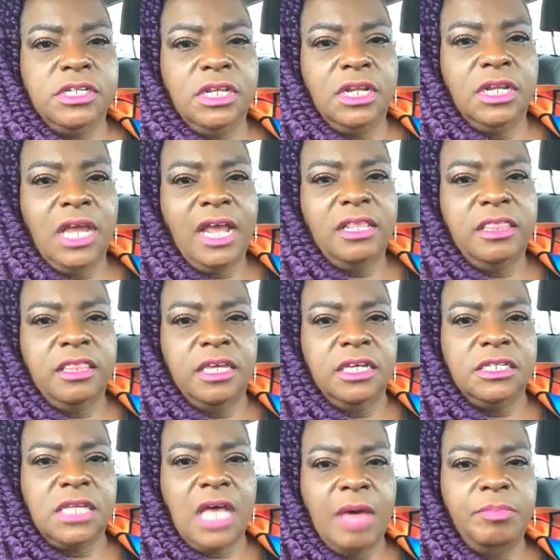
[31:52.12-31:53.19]
a lot of things
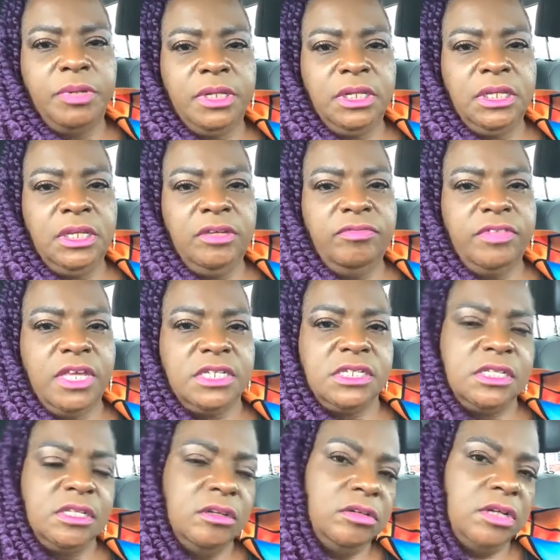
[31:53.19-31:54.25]
I believe that's
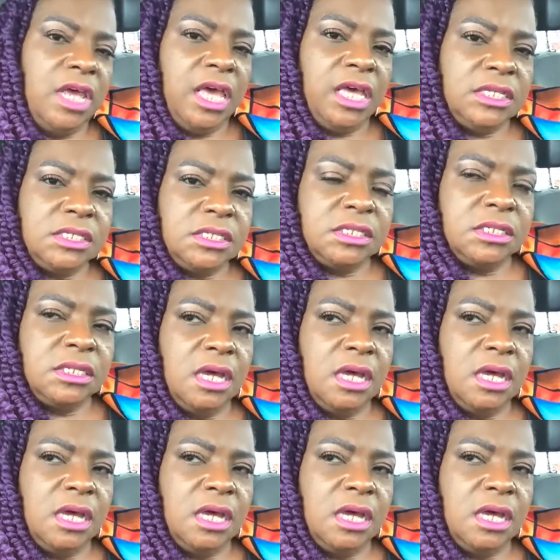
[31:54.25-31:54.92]
still next.